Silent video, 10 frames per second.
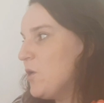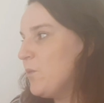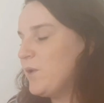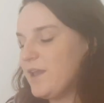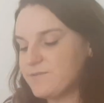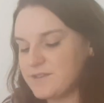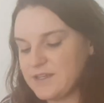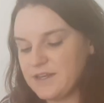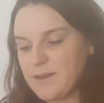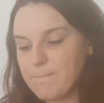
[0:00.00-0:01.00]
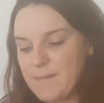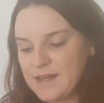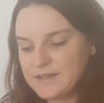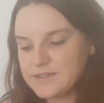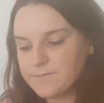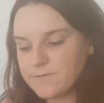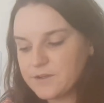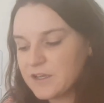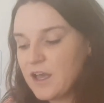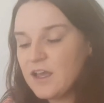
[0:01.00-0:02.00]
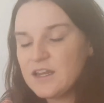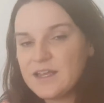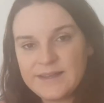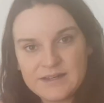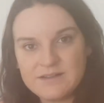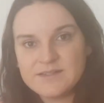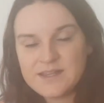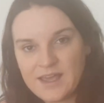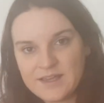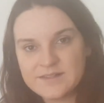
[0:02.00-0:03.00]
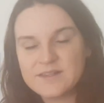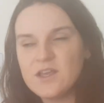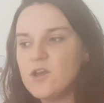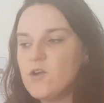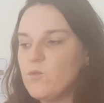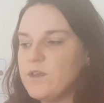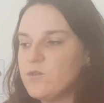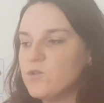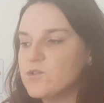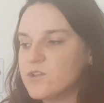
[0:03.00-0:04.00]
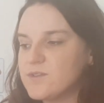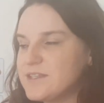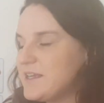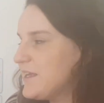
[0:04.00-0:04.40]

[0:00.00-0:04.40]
We have seen many different color insects. We also see